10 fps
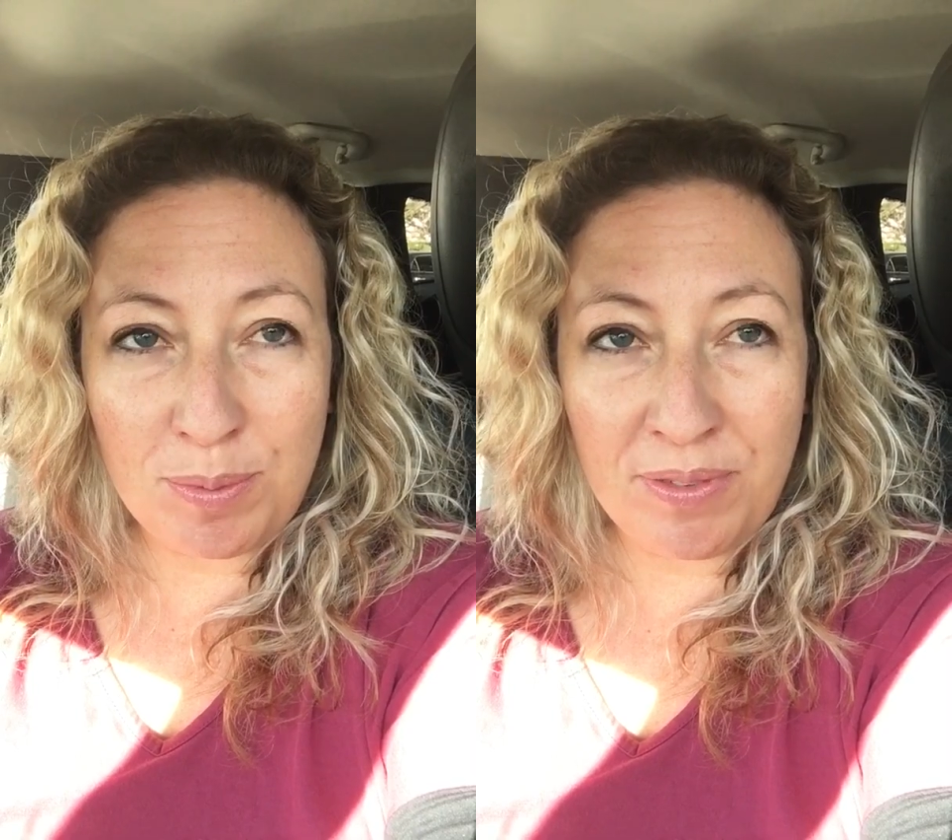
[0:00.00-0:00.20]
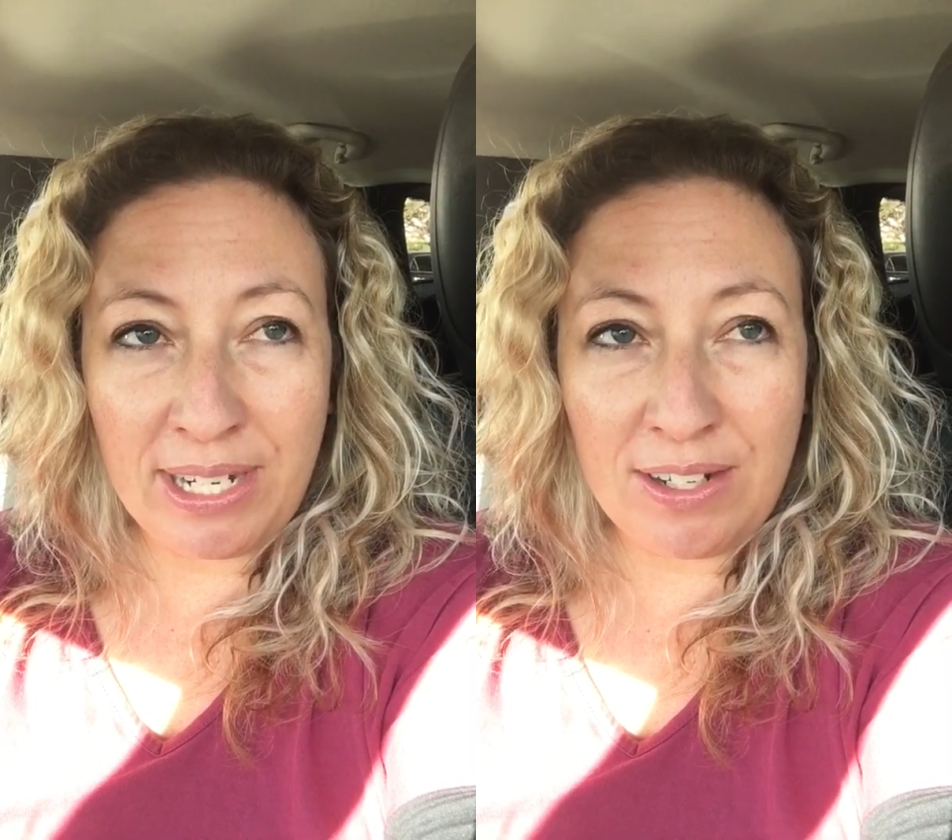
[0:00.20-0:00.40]

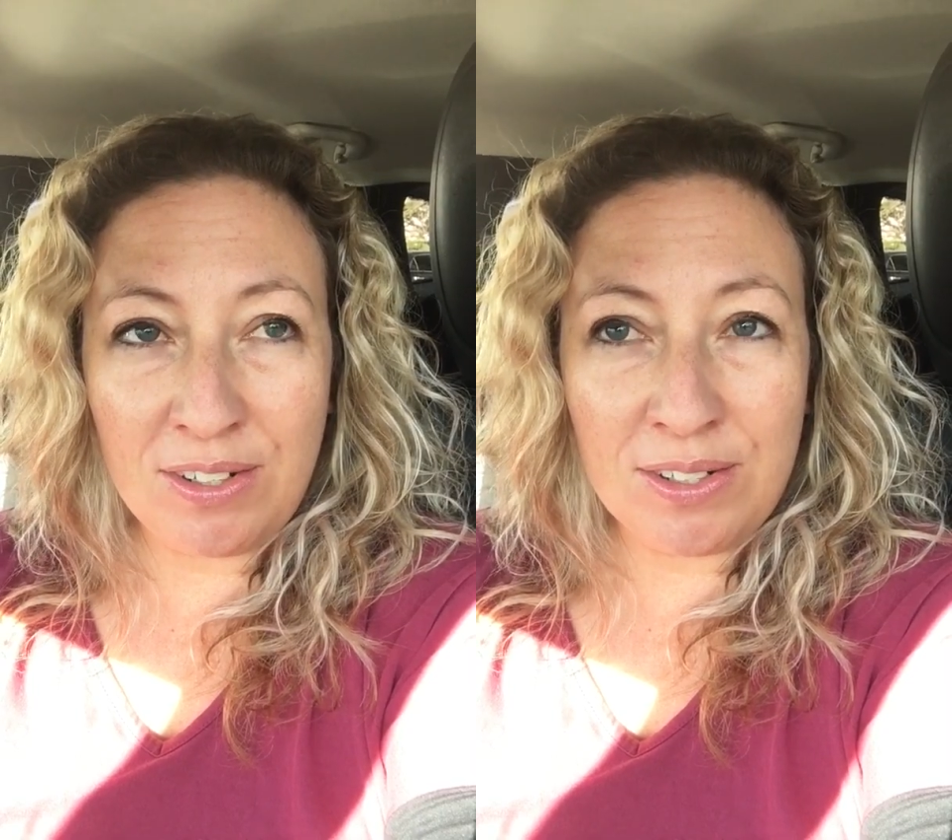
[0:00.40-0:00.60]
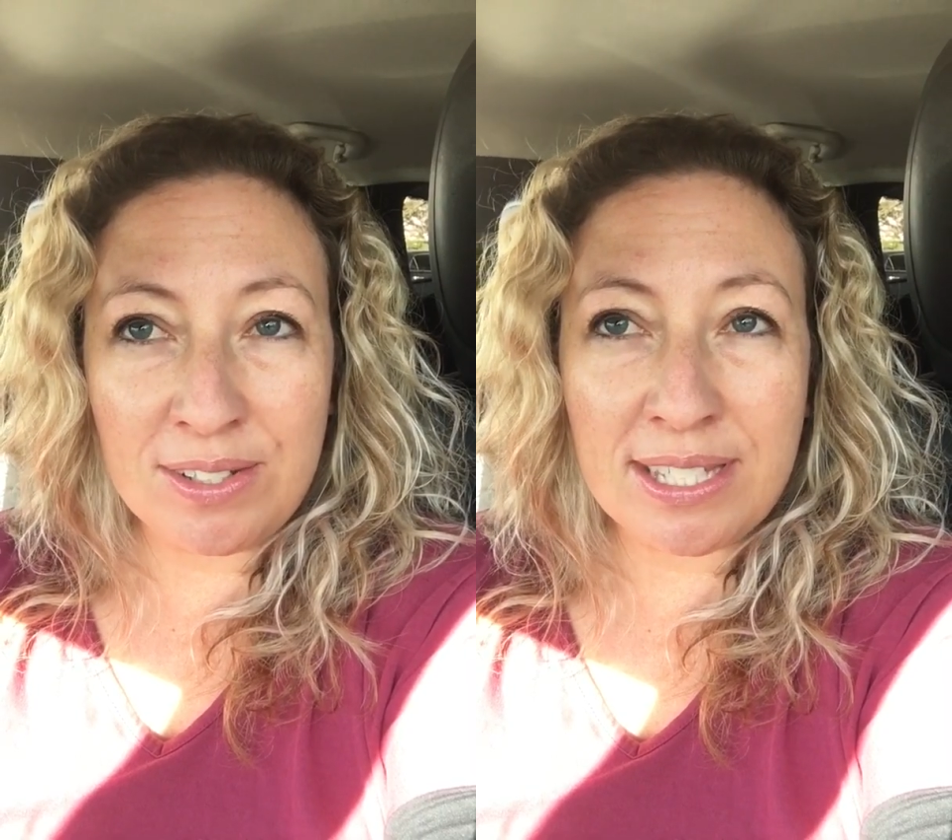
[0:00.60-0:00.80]

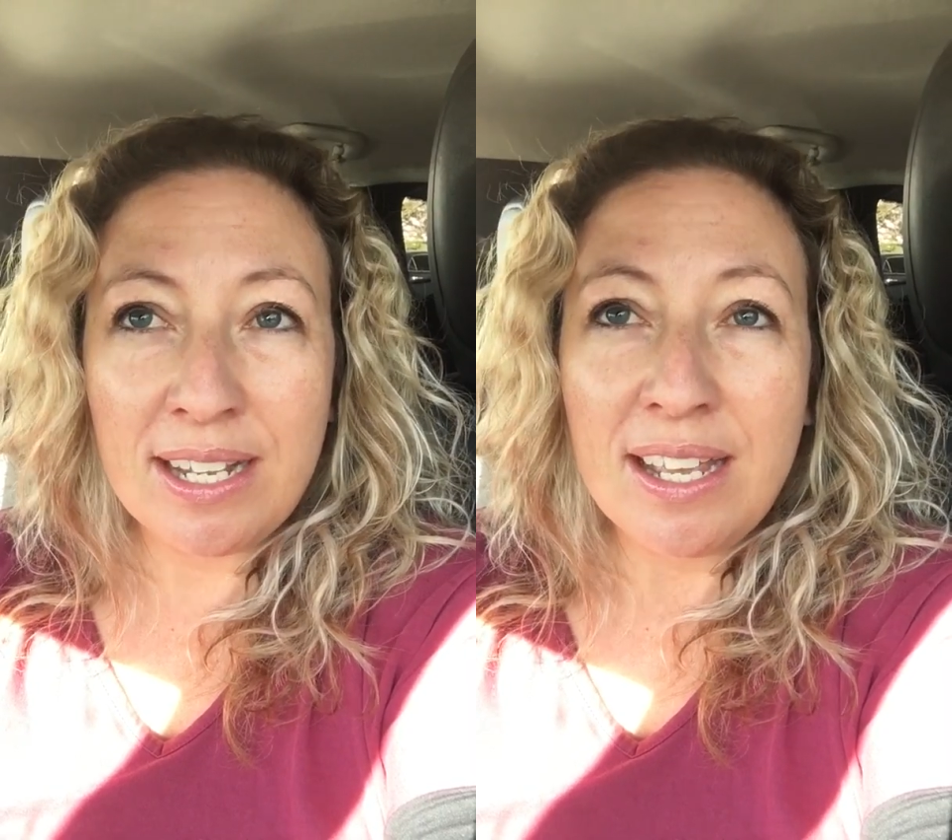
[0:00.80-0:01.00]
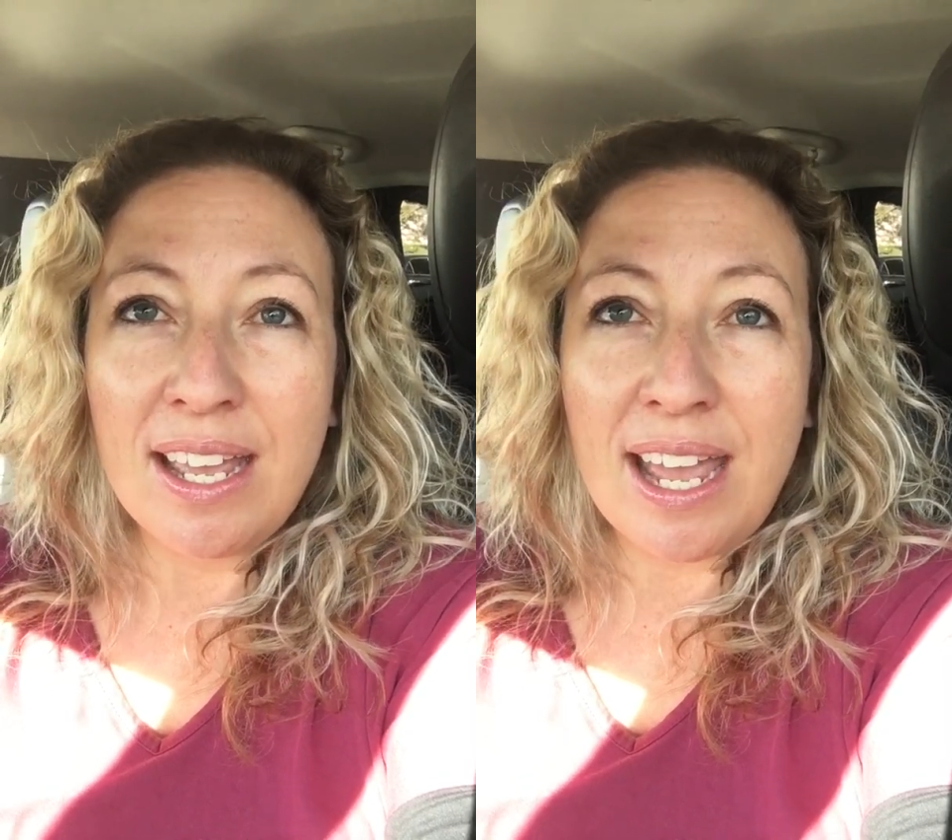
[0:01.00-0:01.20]
providers
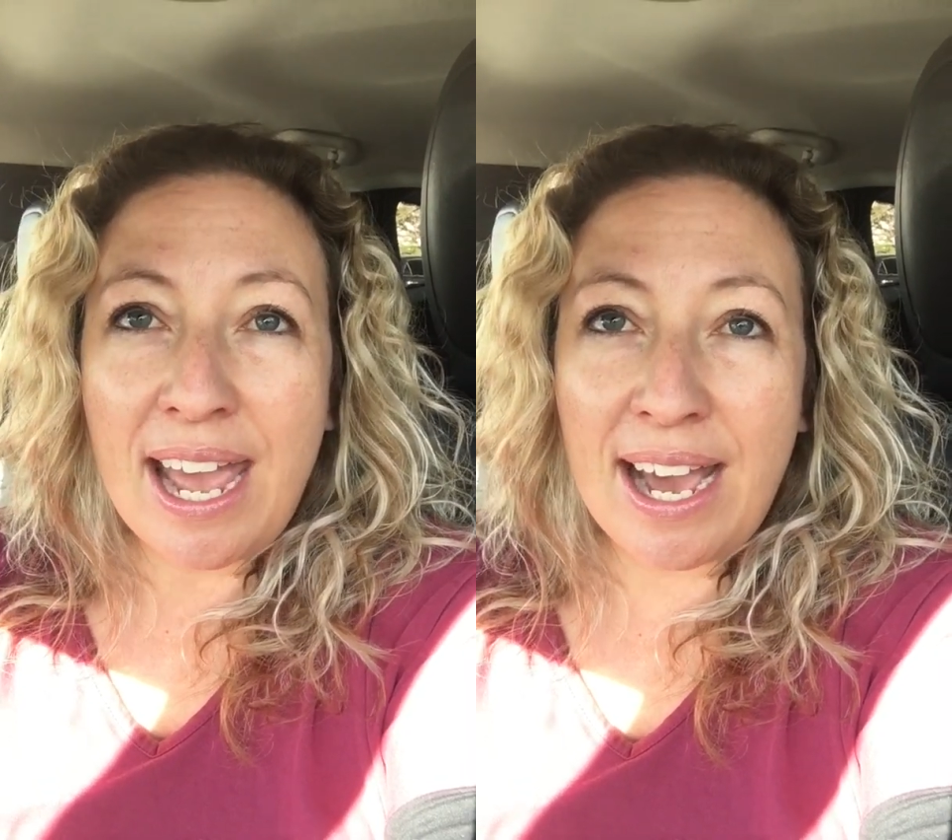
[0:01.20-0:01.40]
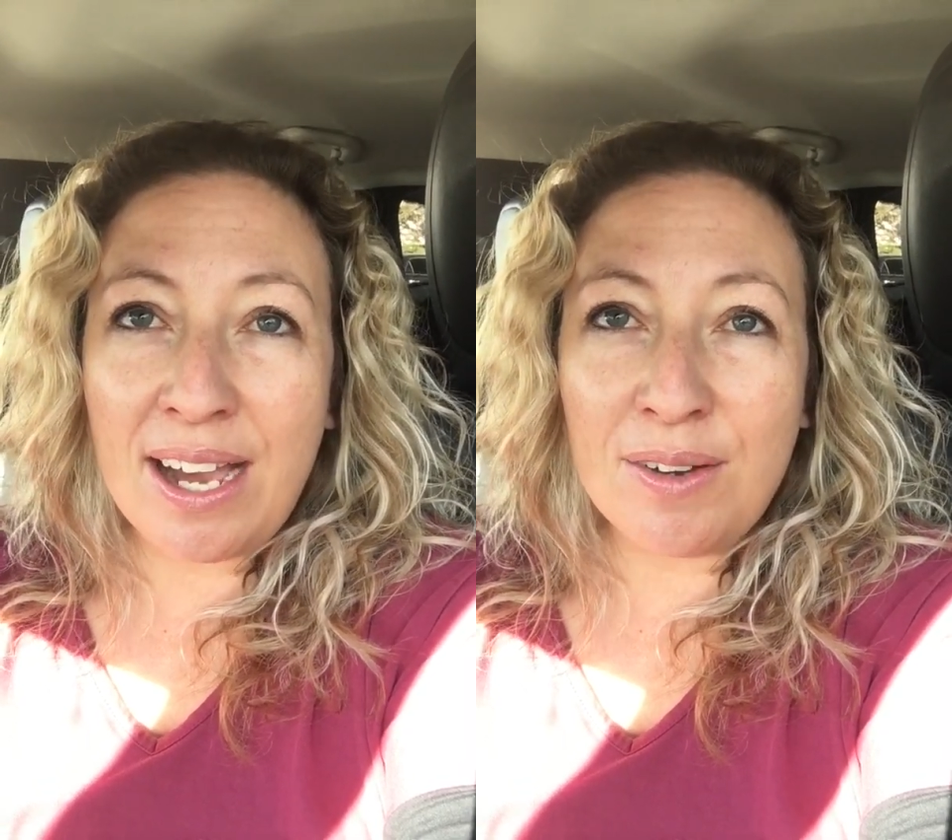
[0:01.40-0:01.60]

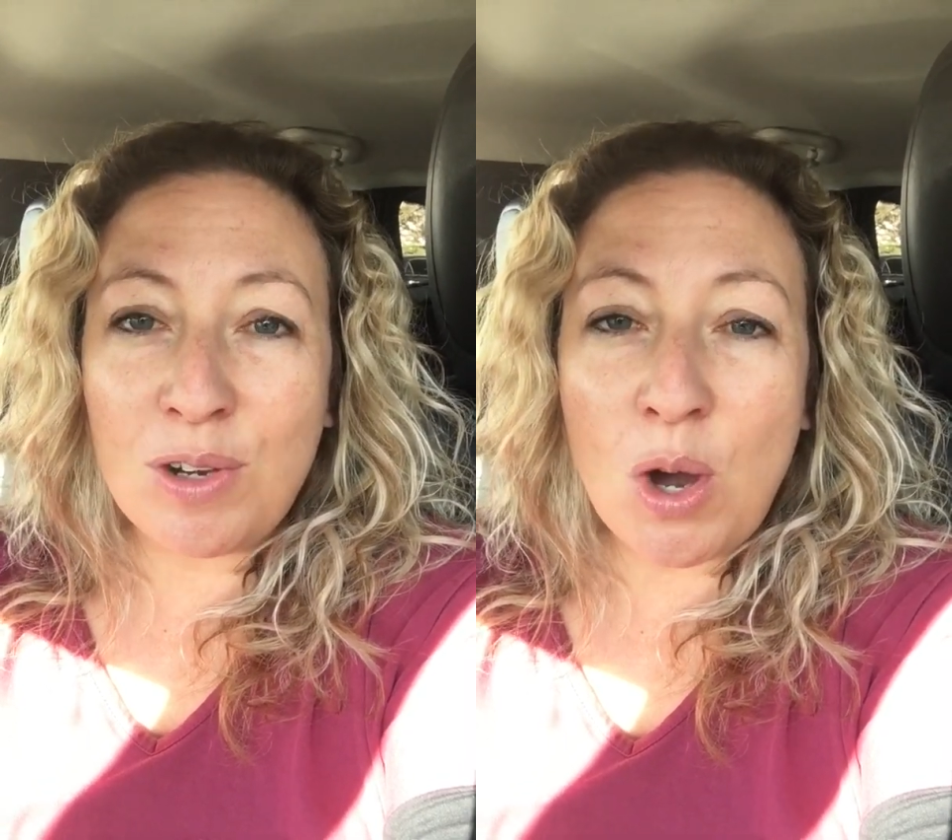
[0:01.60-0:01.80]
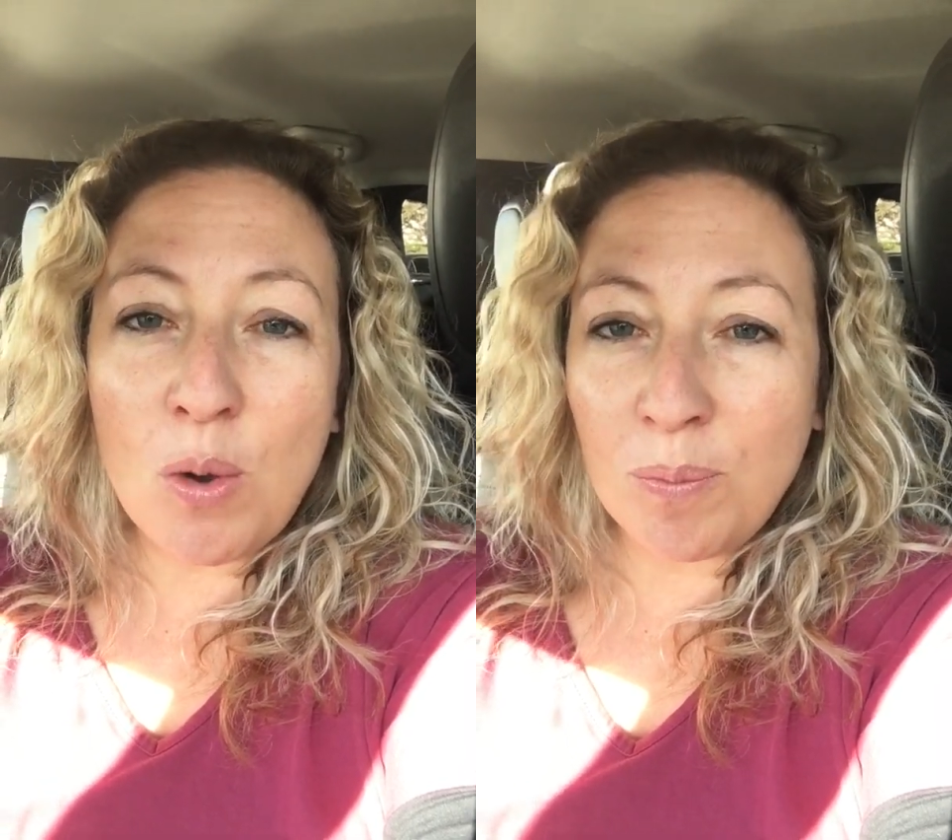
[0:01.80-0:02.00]
have
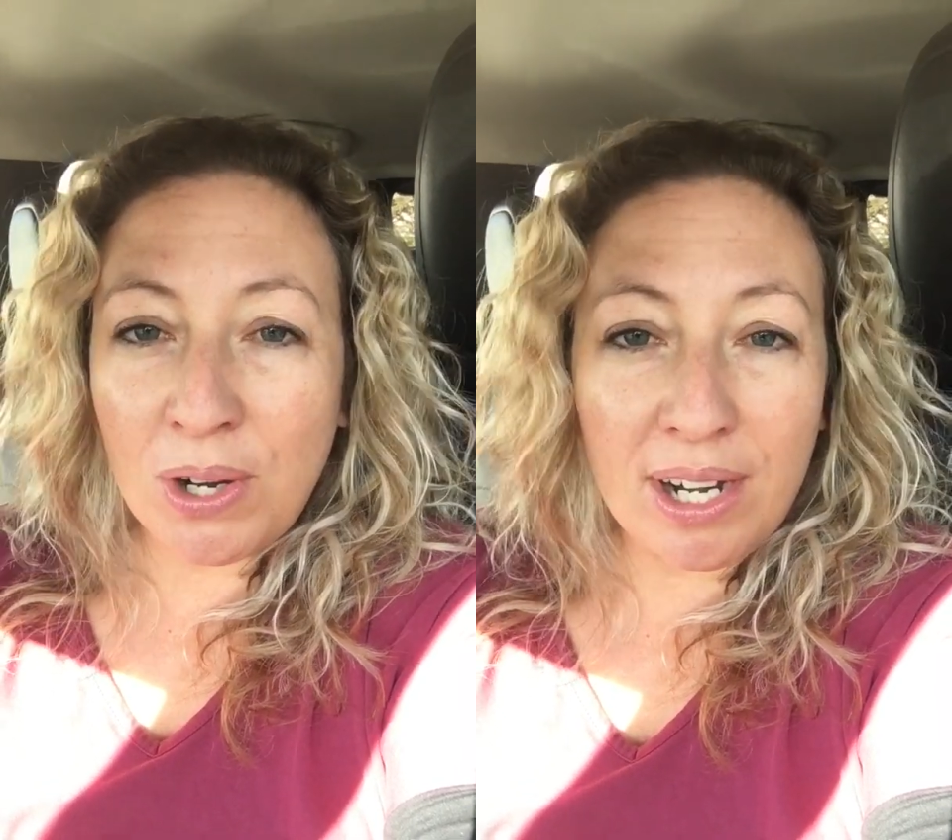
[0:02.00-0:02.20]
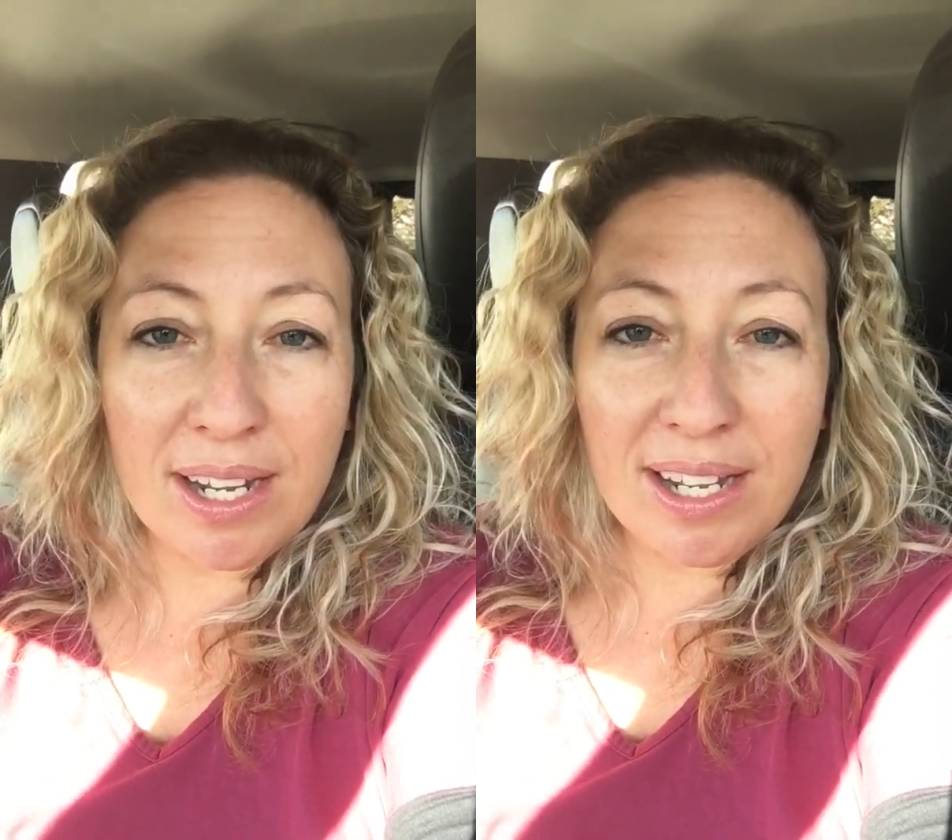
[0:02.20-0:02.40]

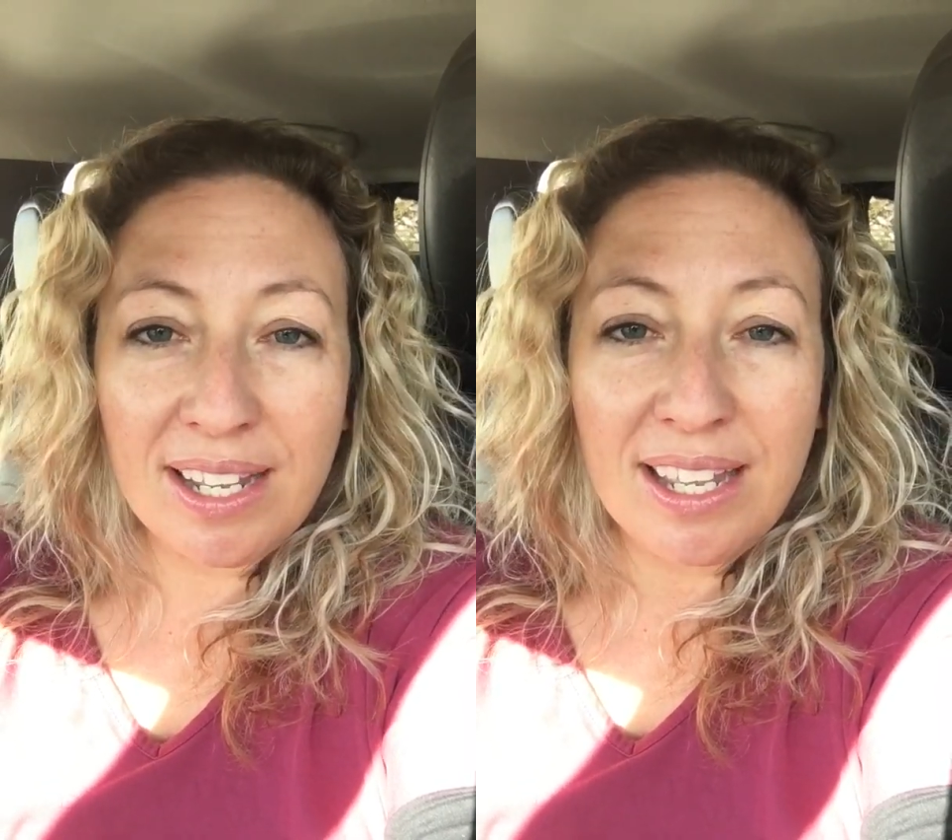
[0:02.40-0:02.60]
homework